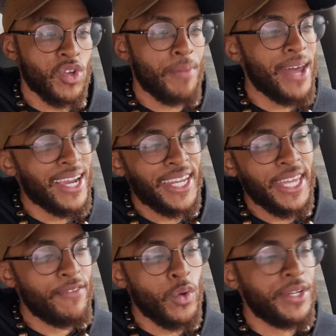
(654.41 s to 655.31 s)
So I'm not going
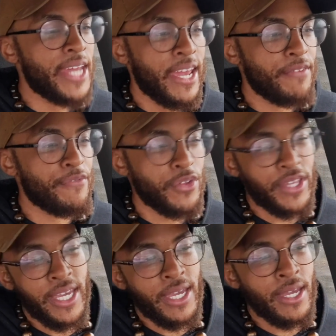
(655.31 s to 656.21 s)
to give you a date for
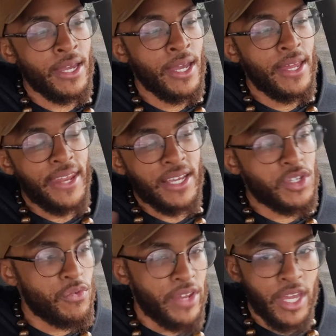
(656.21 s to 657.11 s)
the
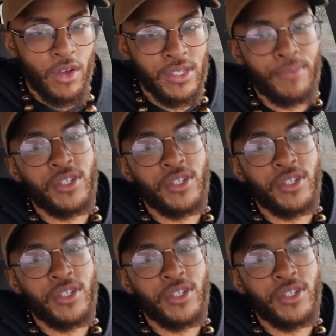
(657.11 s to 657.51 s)
next two videos.